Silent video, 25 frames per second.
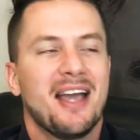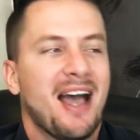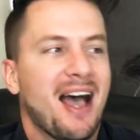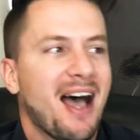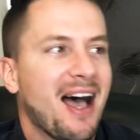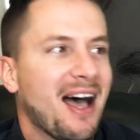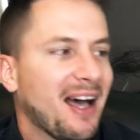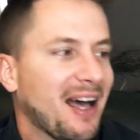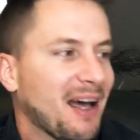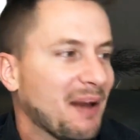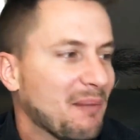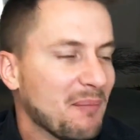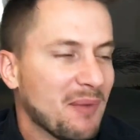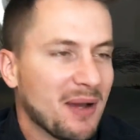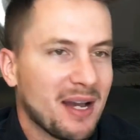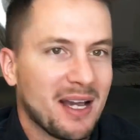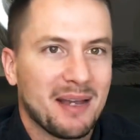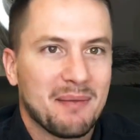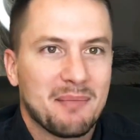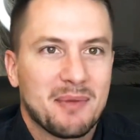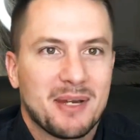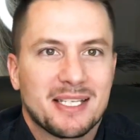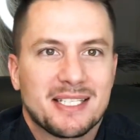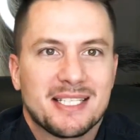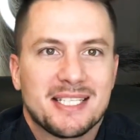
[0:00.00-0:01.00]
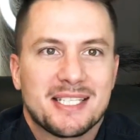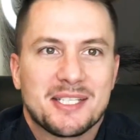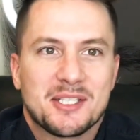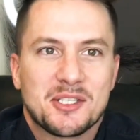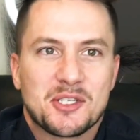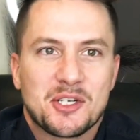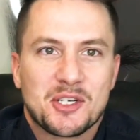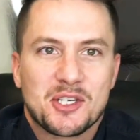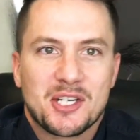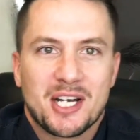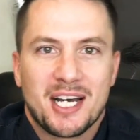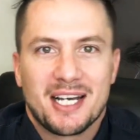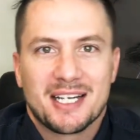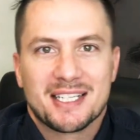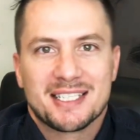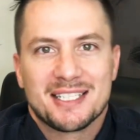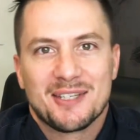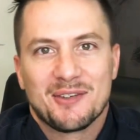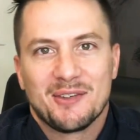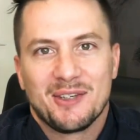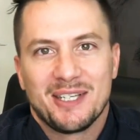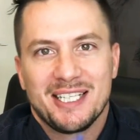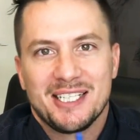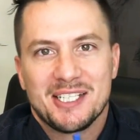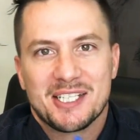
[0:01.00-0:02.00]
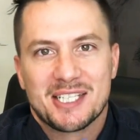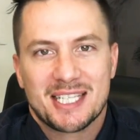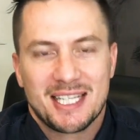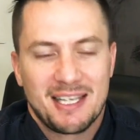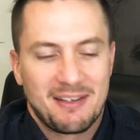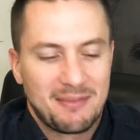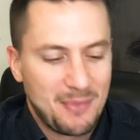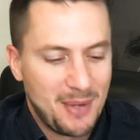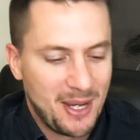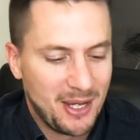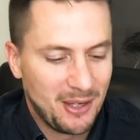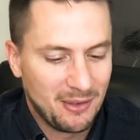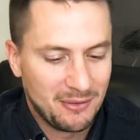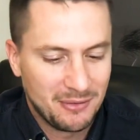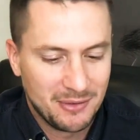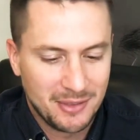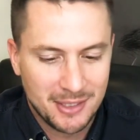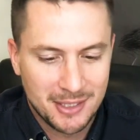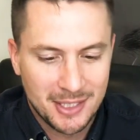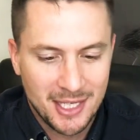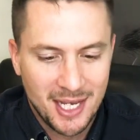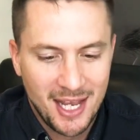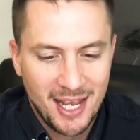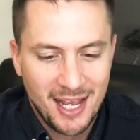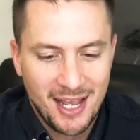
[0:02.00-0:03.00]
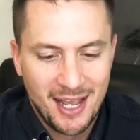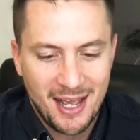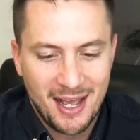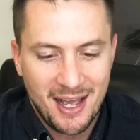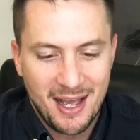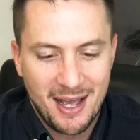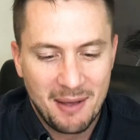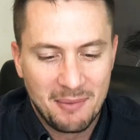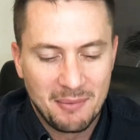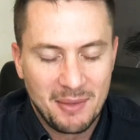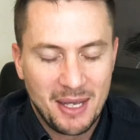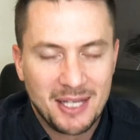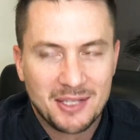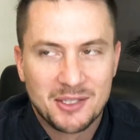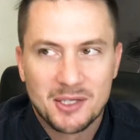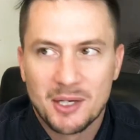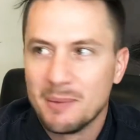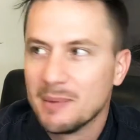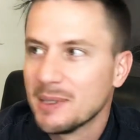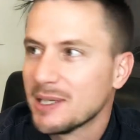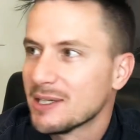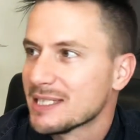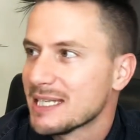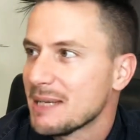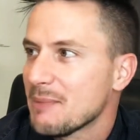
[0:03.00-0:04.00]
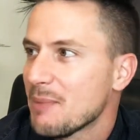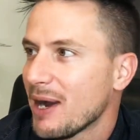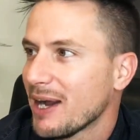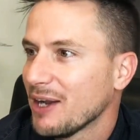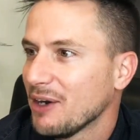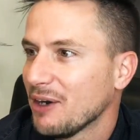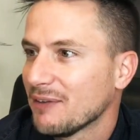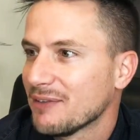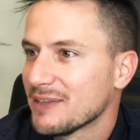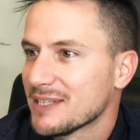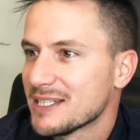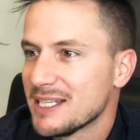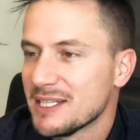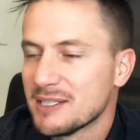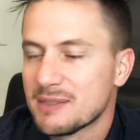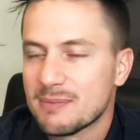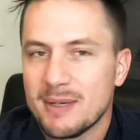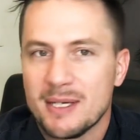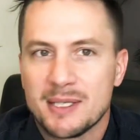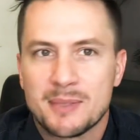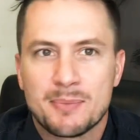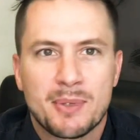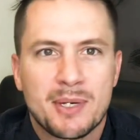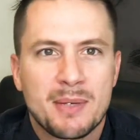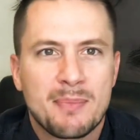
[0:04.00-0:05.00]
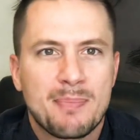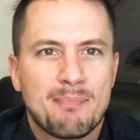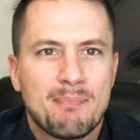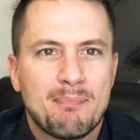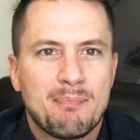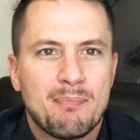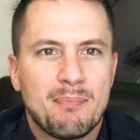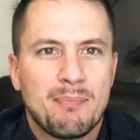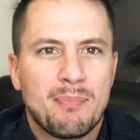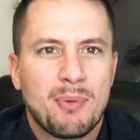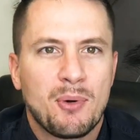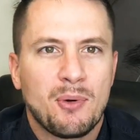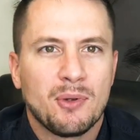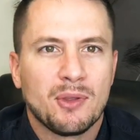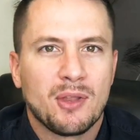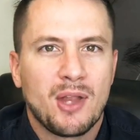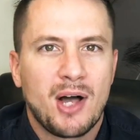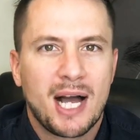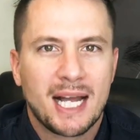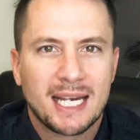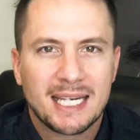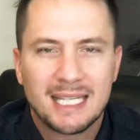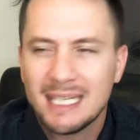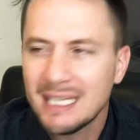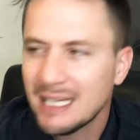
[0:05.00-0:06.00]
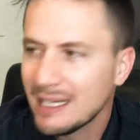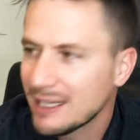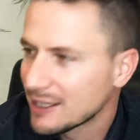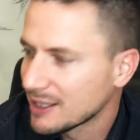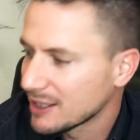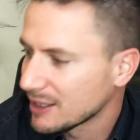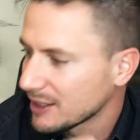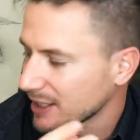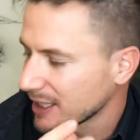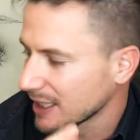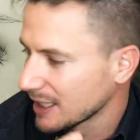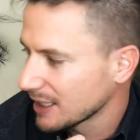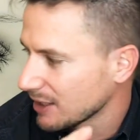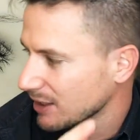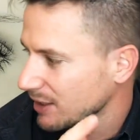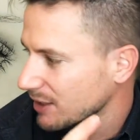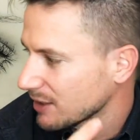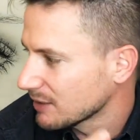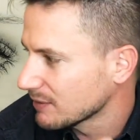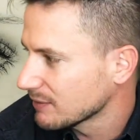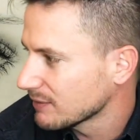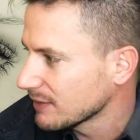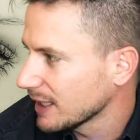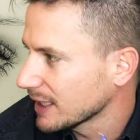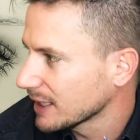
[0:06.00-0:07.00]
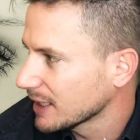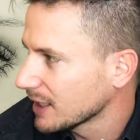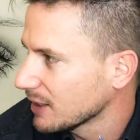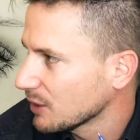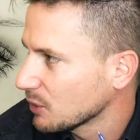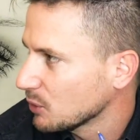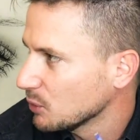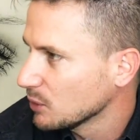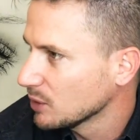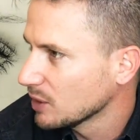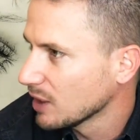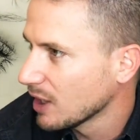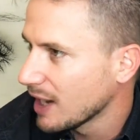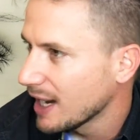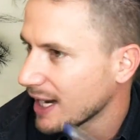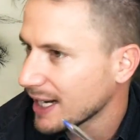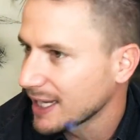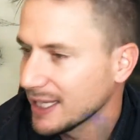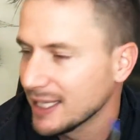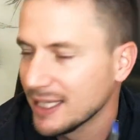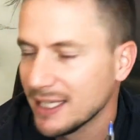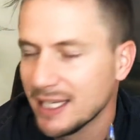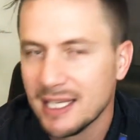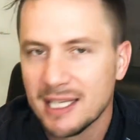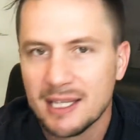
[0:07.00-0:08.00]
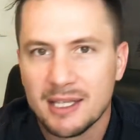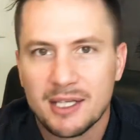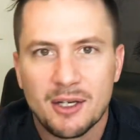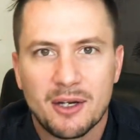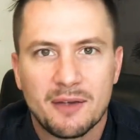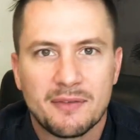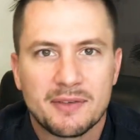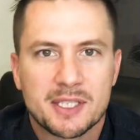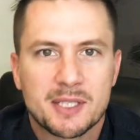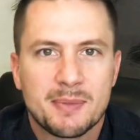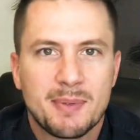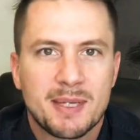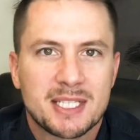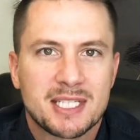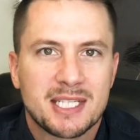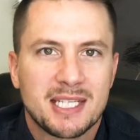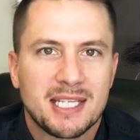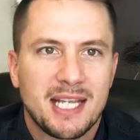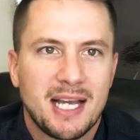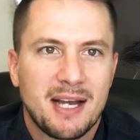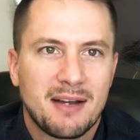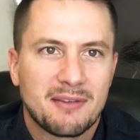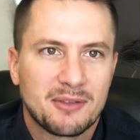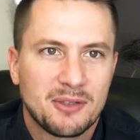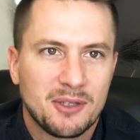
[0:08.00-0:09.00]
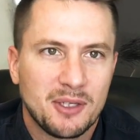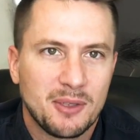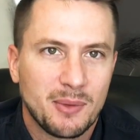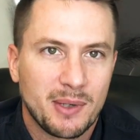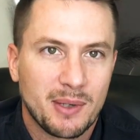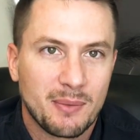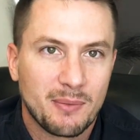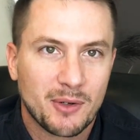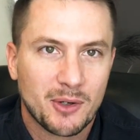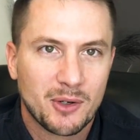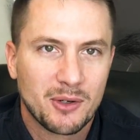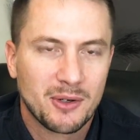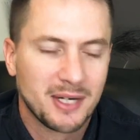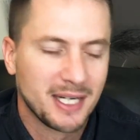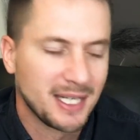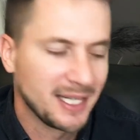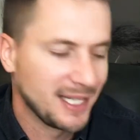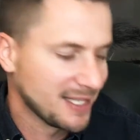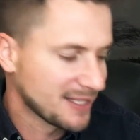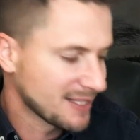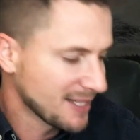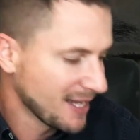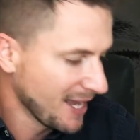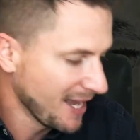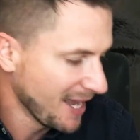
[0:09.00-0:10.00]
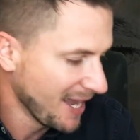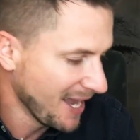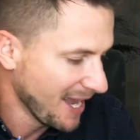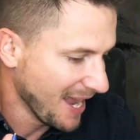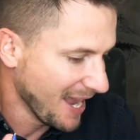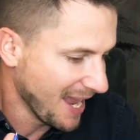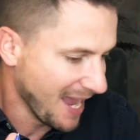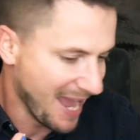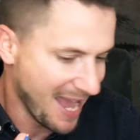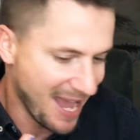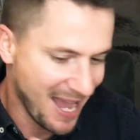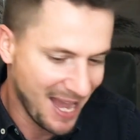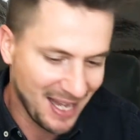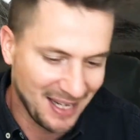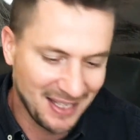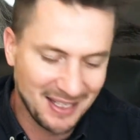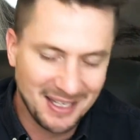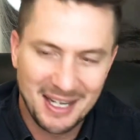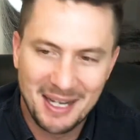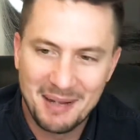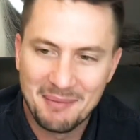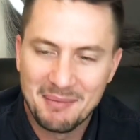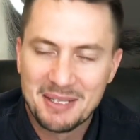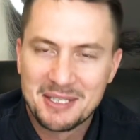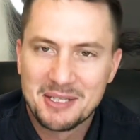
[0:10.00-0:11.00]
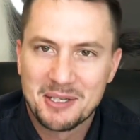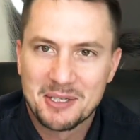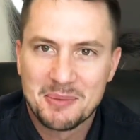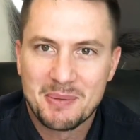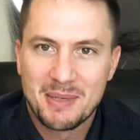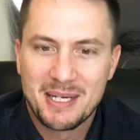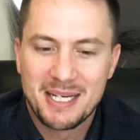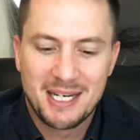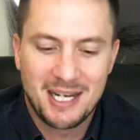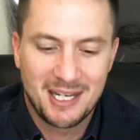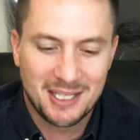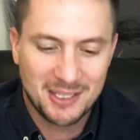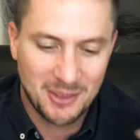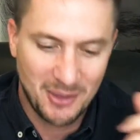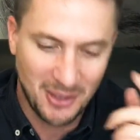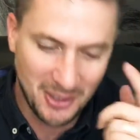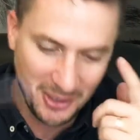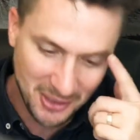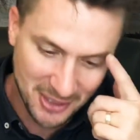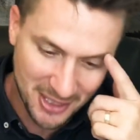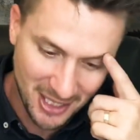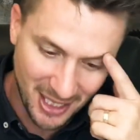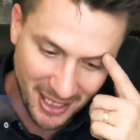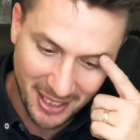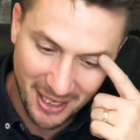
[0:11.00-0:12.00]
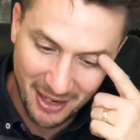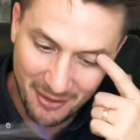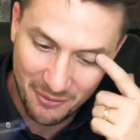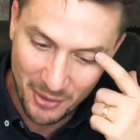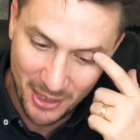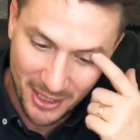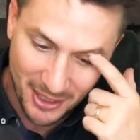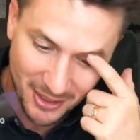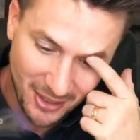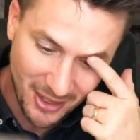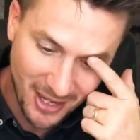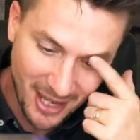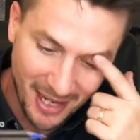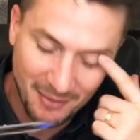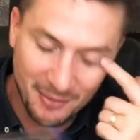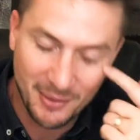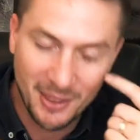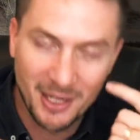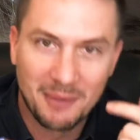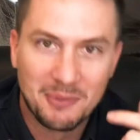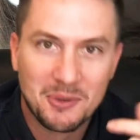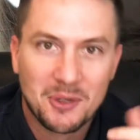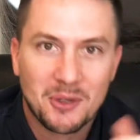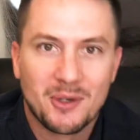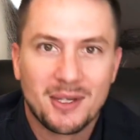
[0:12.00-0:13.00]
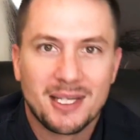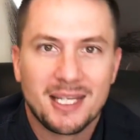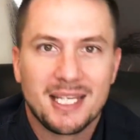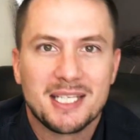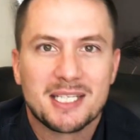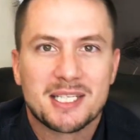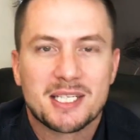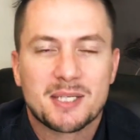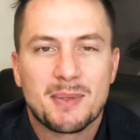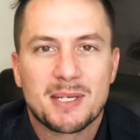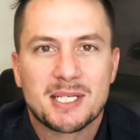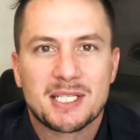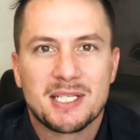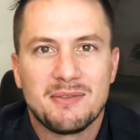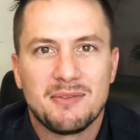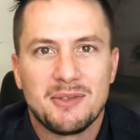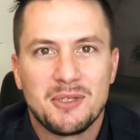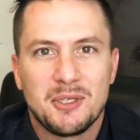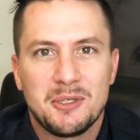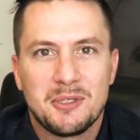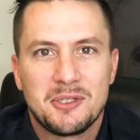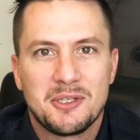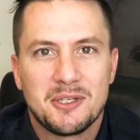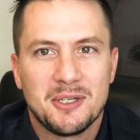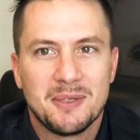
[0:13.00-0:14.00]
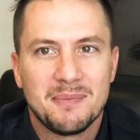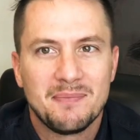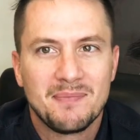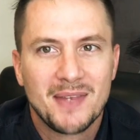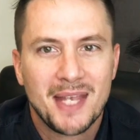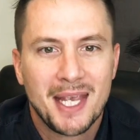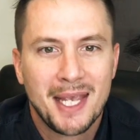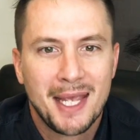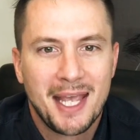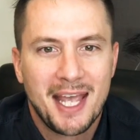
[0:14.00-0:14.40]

My assistant Shoshana has literally just left my office, and so because in my office it's pretty poor lighting, I don't get a lot of good lighting in the office, especially in the afternoon when I'm recording this, and so it's pretty dark. So I use a ring light when I'm doing these, especially for YouTube.